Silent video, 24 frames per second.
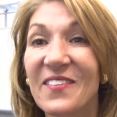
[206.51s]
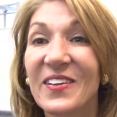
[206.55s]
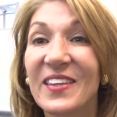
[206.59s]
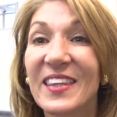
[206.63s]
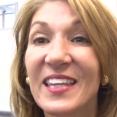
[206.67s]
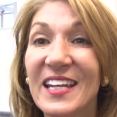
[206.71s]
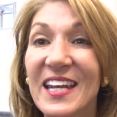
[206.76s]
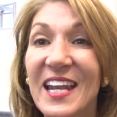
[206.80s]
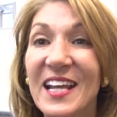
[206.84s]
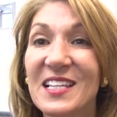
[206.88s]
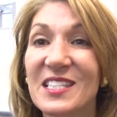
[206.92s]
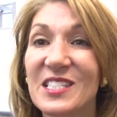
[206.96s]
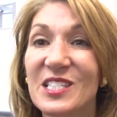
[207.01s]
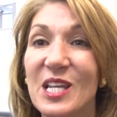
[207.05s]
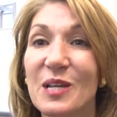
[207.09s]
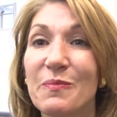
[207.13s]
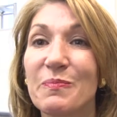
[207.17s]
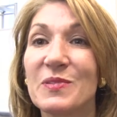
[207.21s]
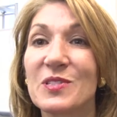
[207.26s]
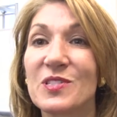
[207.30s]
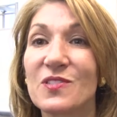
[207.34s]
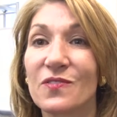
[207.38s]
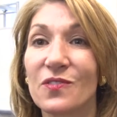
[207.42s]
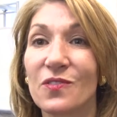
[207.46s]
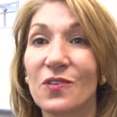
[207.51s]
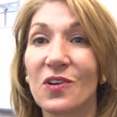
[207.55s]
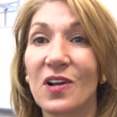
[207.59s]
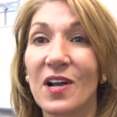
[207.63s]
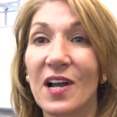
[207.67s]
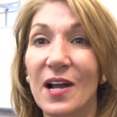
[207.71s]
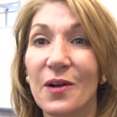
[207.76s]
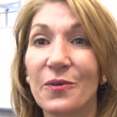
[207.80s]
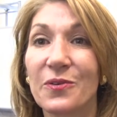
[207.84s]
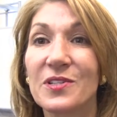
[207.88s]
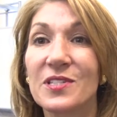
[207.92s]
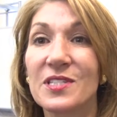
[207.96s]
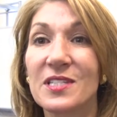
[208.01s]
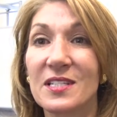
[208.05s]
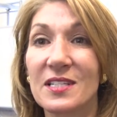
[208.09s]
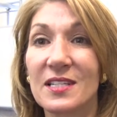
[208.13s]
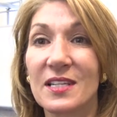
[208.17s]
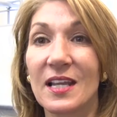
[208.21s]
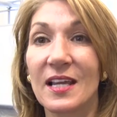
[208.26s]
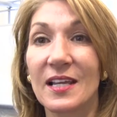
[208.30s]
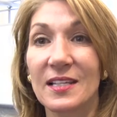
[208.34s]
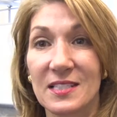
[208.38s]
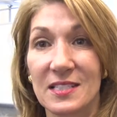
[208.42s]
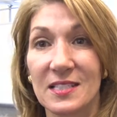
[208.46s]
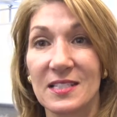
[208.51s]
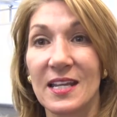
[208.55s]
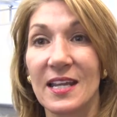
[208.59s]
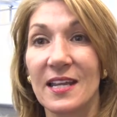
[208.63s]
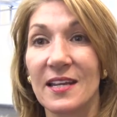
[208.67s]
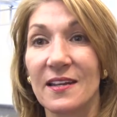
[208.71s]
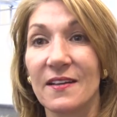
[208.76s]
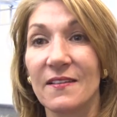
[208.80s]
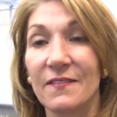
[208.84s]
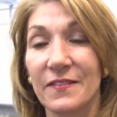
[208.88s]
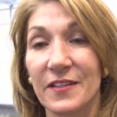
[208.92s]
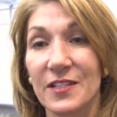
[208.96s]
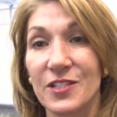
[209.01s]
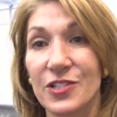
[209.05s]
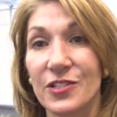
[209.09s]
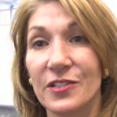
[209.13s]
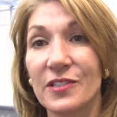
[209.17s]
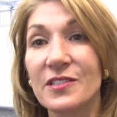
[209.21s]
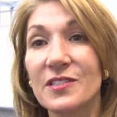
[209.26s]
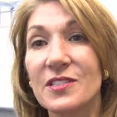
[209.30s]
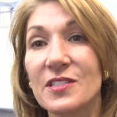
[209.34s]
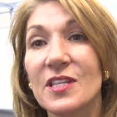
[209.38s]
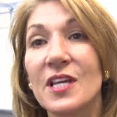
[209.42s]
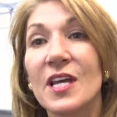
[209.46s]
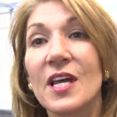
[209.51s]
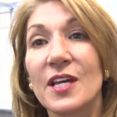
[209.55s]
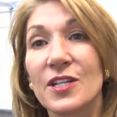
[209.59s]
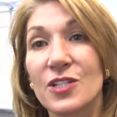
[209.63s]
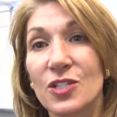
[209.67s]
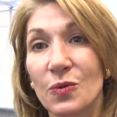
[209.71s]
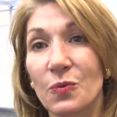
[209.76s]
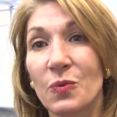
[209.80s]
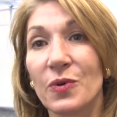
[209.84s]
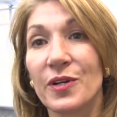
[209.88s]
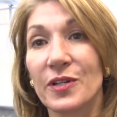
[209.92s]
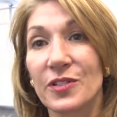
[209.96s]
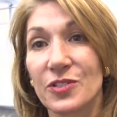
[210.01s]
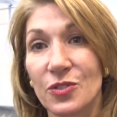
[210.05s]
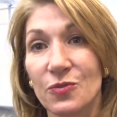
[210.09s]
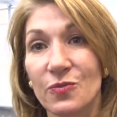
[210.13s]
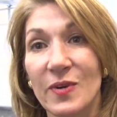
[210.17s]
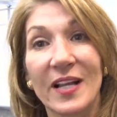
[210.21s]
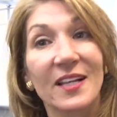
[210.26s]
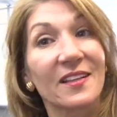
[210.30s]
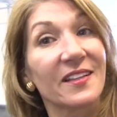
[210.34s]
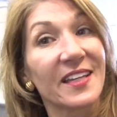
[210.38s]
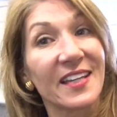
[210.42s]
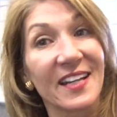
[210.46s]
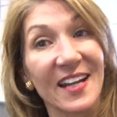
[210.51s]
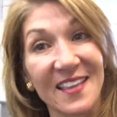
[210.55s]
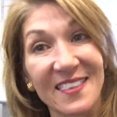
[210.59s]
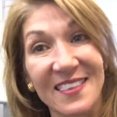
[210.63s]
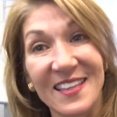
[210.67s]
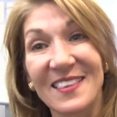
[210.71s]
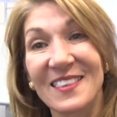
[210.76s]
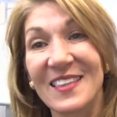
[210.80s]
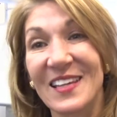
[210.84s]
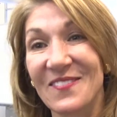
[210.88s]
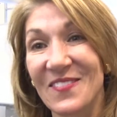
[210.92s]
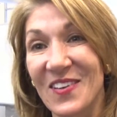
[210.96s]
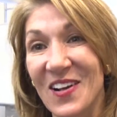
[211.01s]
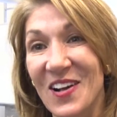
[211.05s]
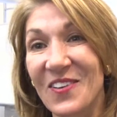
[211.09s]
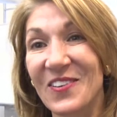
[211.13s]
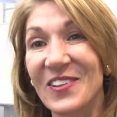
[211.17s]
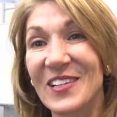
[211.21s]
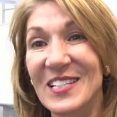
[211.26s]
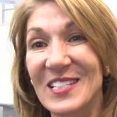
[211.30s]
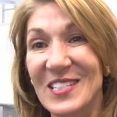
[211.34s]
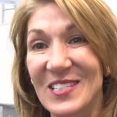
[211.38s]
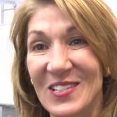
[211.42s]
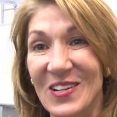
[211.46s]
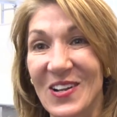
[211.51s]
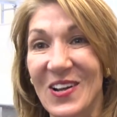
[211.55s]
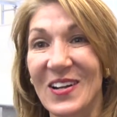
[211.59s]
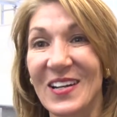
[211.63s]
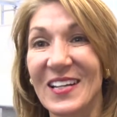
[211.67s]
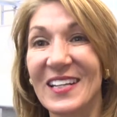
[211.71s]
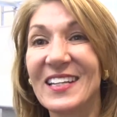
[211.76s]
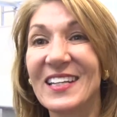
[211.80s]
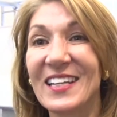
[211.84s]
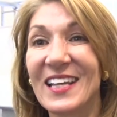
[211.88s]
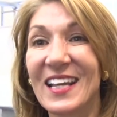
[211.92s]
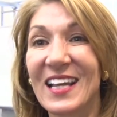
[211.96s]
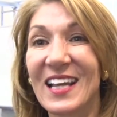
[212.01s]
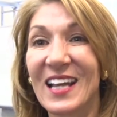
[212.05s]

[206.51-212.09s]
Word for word: Well, the next step is for our uh, state officials to work directly, and I think they've already started,